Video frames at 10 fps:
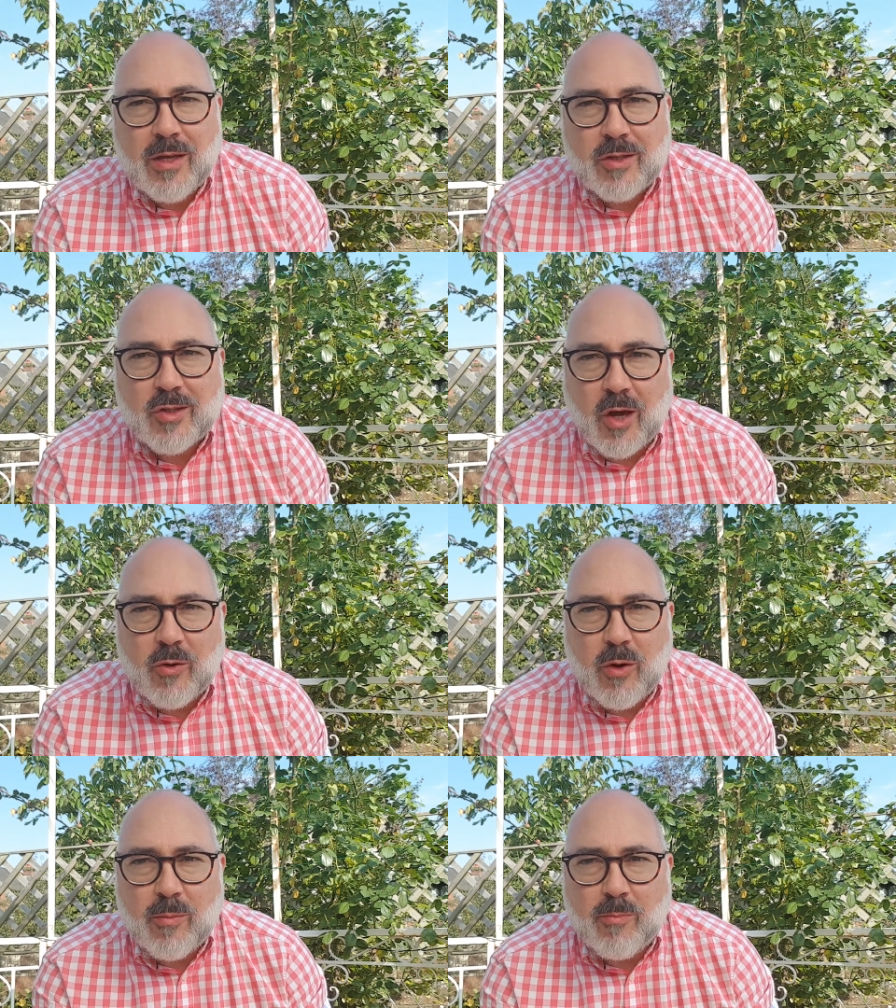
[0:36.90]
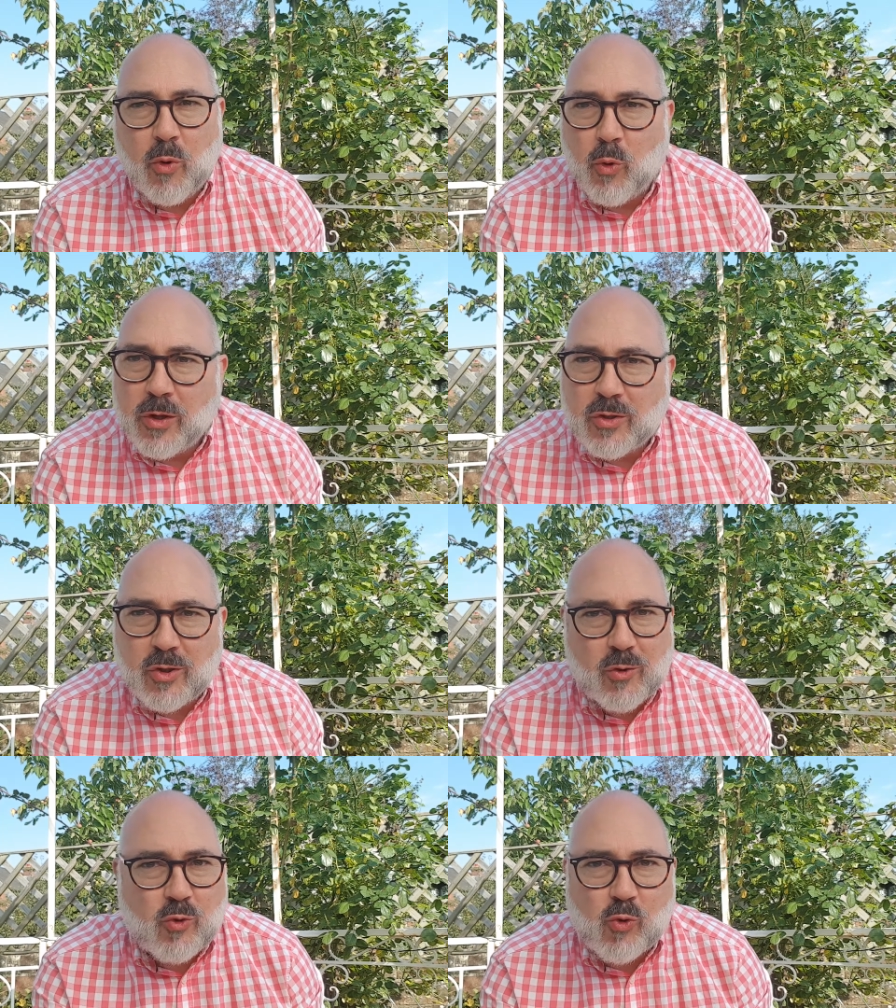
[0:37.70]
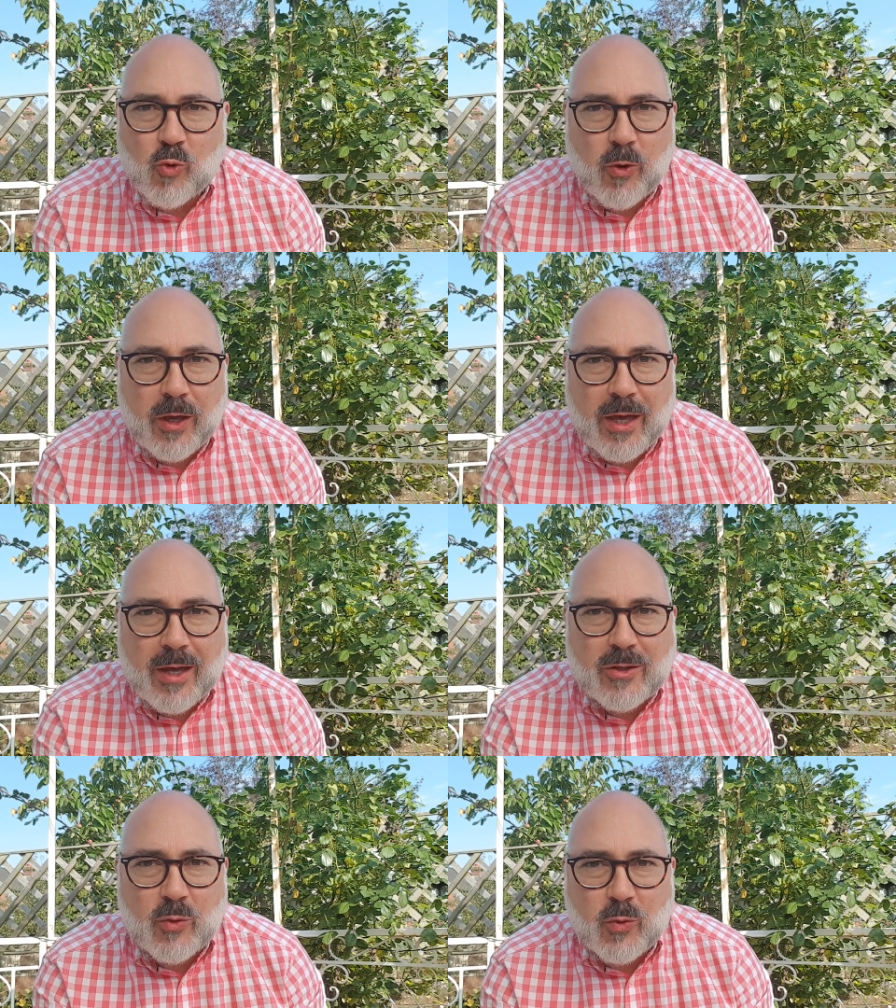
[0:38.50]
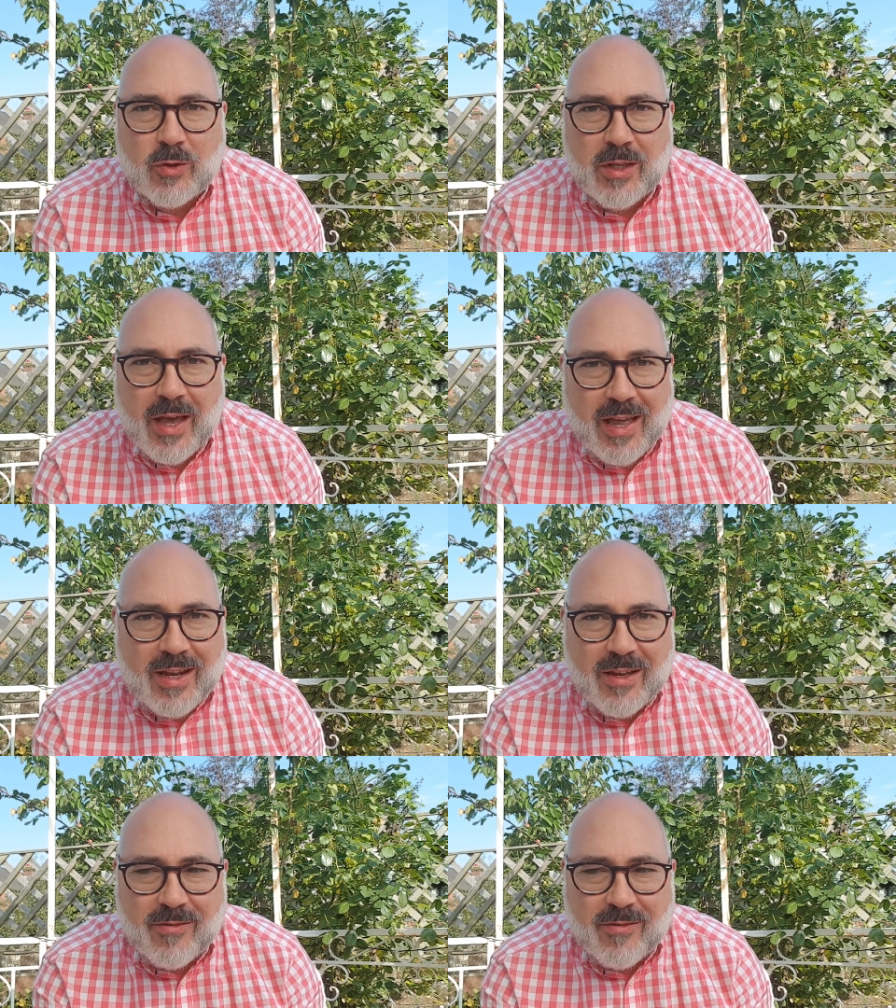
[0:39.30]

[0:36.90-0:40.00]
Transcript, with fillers: So, Paul is drawing here towards the end